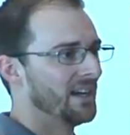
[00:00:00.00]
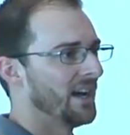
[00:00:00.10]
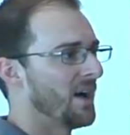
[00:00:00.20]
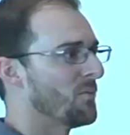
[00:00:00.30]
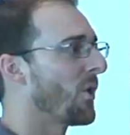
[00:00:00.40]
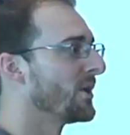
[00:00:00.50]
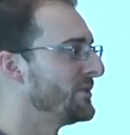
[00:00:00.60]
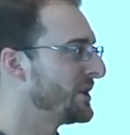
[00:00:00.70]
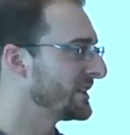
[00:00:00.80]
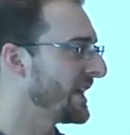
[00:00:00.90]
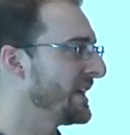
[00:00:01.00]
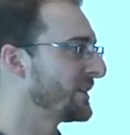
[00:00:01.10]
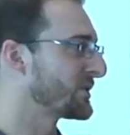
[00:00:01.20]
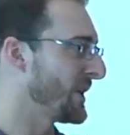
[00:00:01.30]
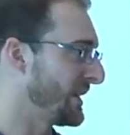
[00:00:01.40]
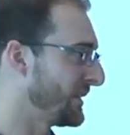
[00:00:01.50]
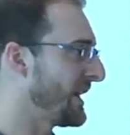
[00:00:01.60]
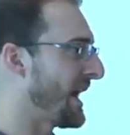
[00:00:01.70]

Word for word: um, or if you can take a trailer